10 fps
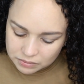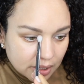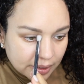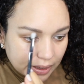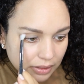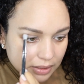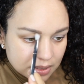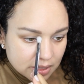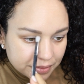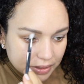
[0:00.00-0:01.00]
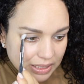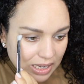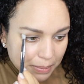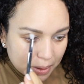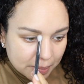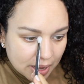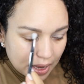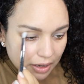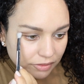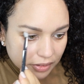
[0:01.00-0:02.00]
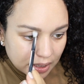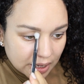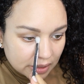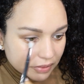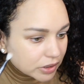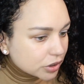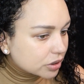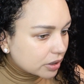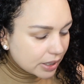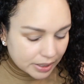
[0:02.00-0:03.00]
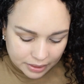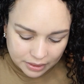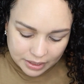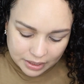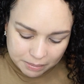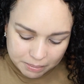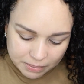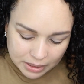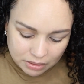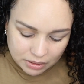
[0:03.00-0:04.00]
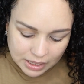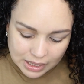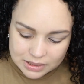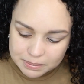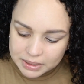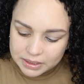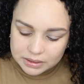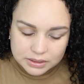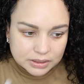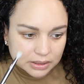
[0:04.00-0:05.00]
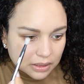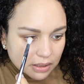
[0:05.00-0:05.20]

Now this is the first time I'm ever trying a Melt Cosmetics